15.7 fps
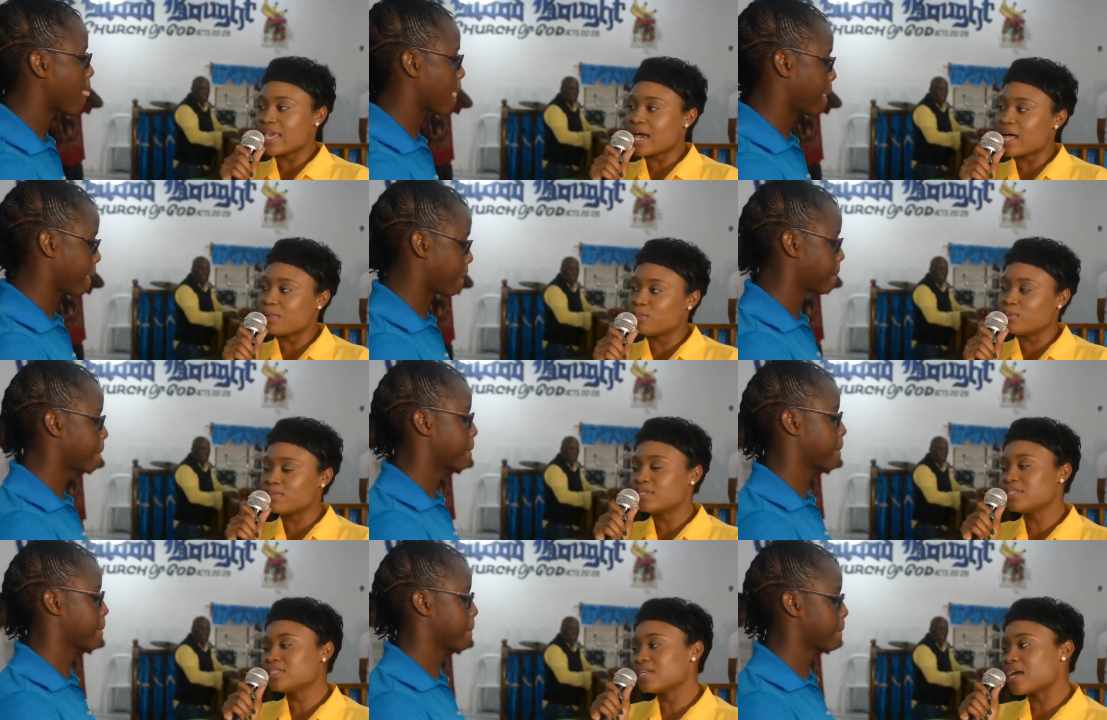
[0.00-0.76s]
Speaker 1: the
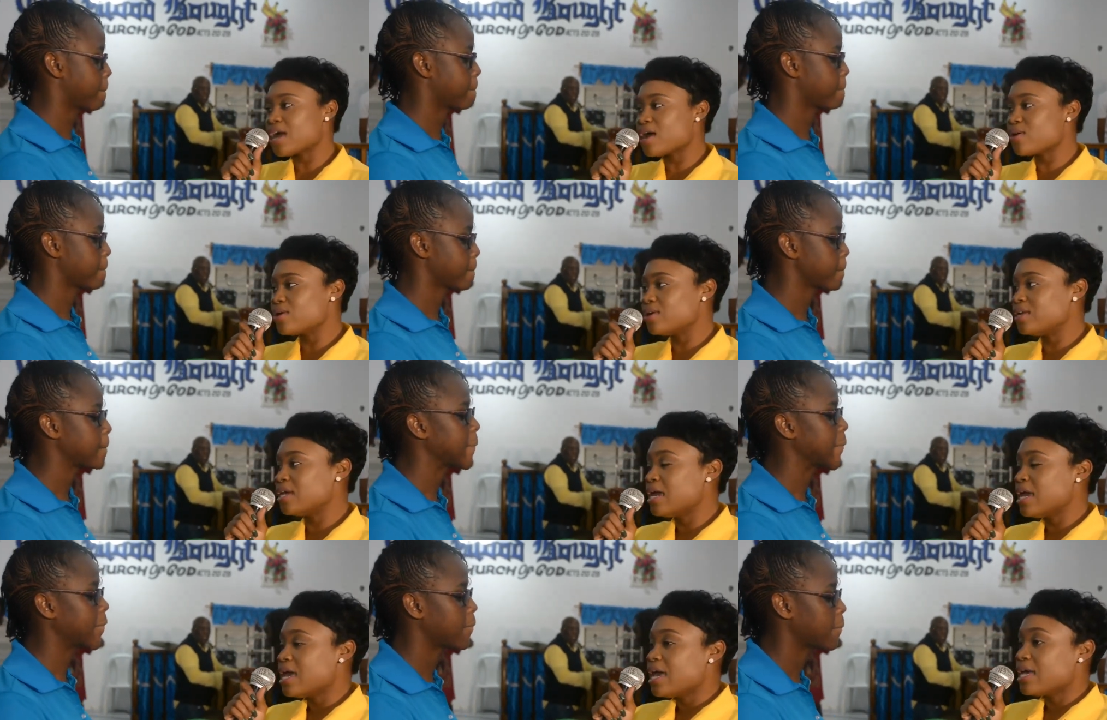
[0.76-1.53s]
album. Sister
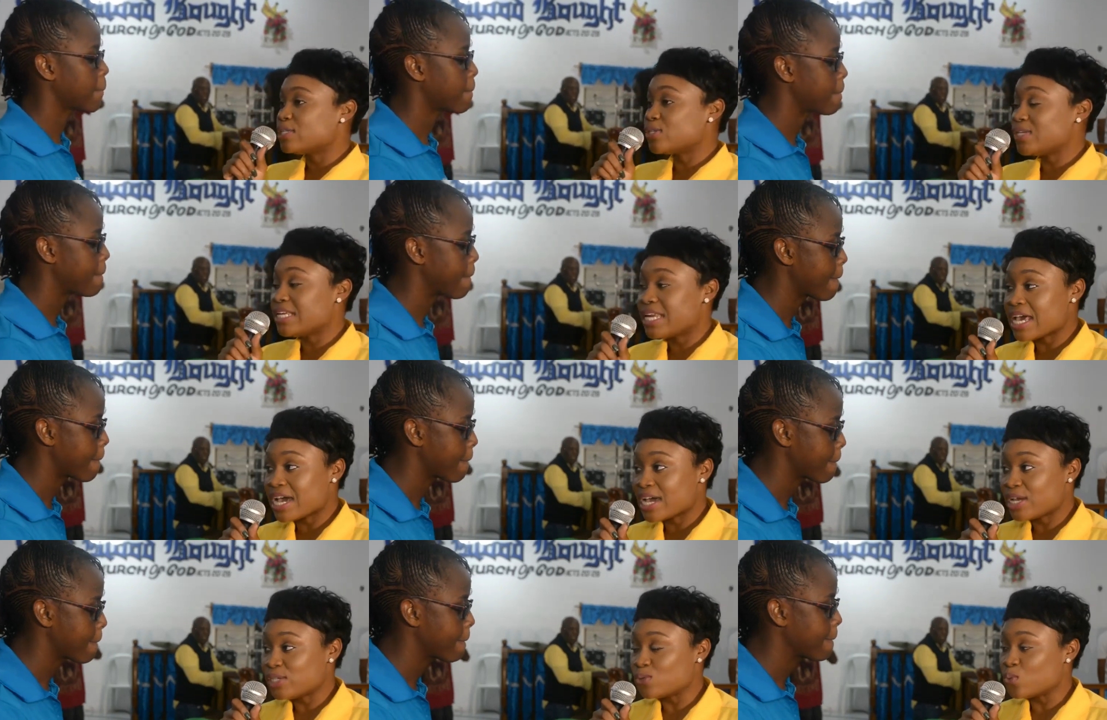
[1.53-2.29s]
Carol,
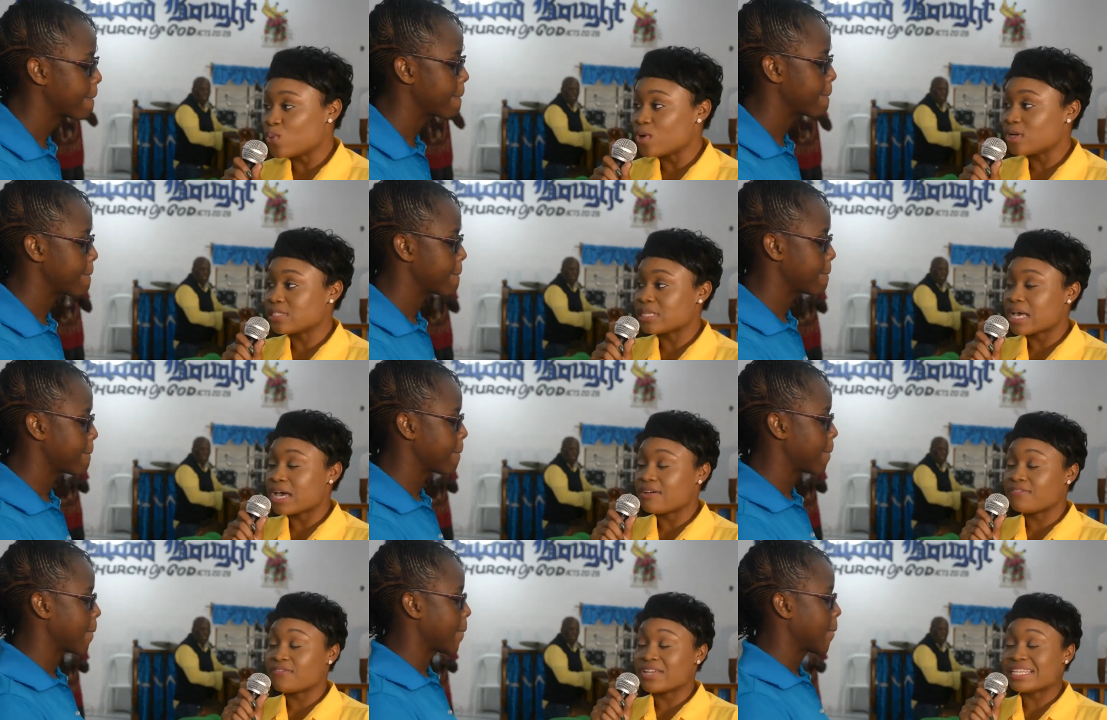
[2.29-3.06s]
tonight was
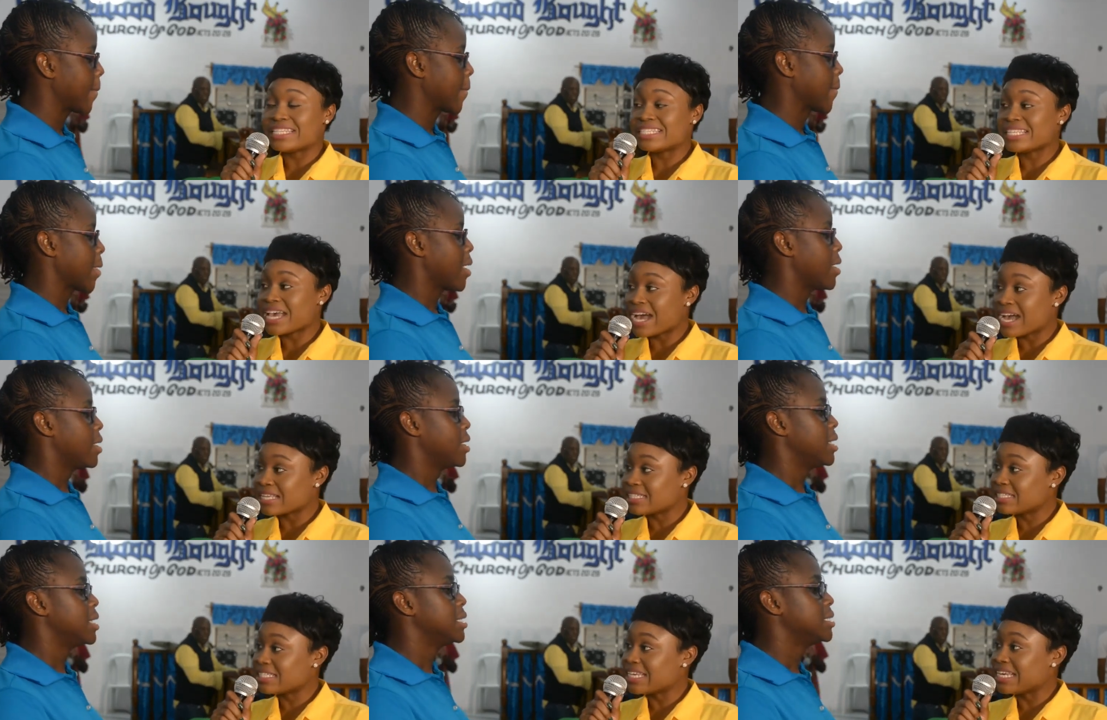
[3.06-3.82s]
a
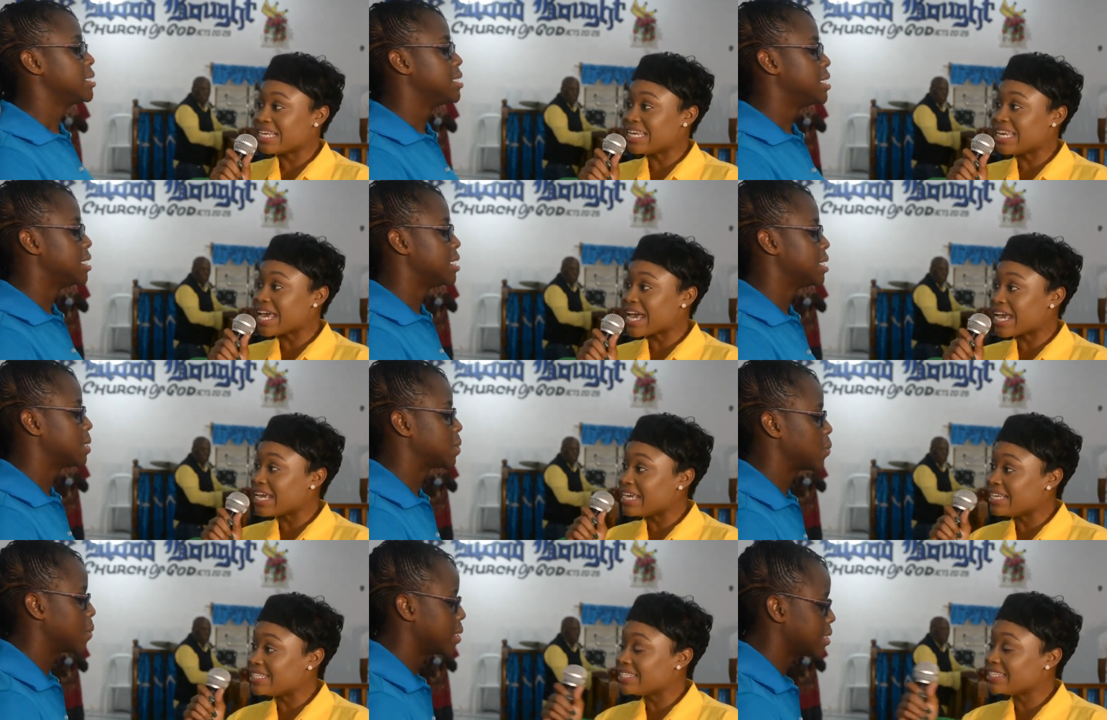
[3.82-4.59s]
fantastic
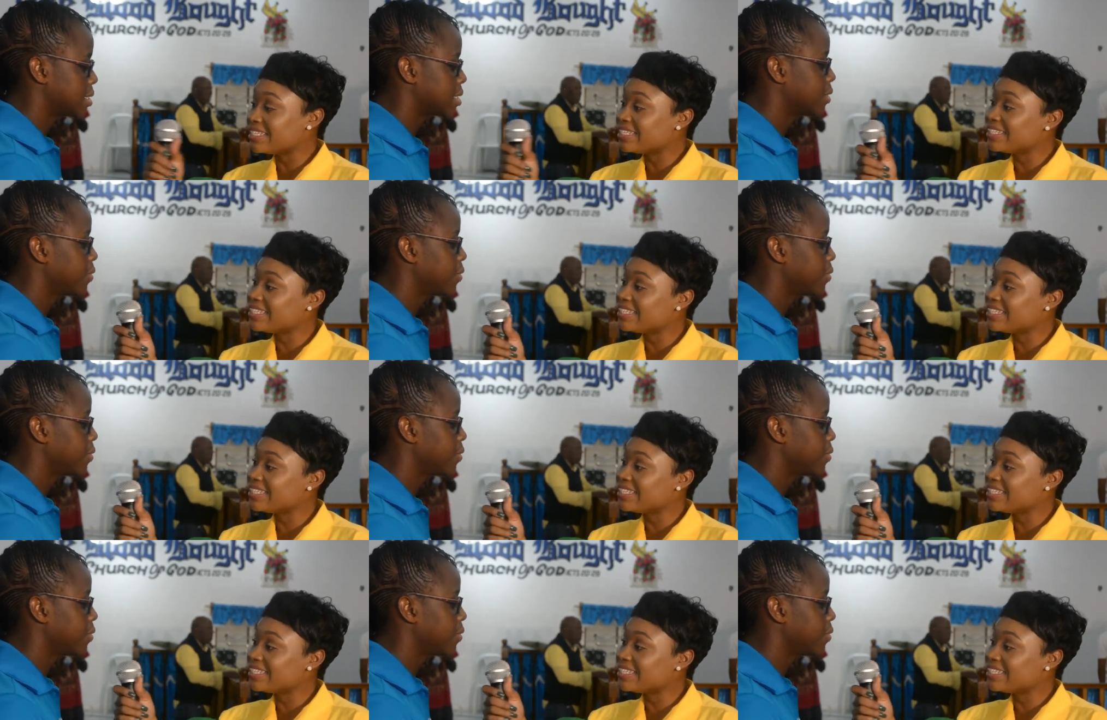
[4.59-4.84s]
night.